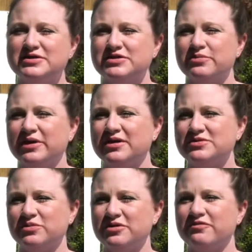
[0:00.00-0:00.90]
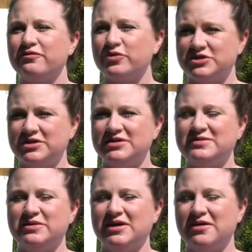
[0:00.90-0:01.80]
So because we are fortunate
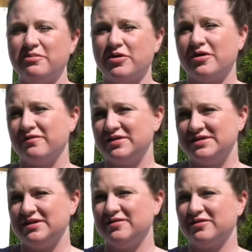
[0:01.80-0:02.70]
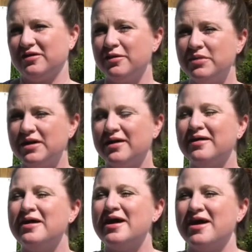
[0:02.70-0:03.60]
to be a part of the City of Columbia,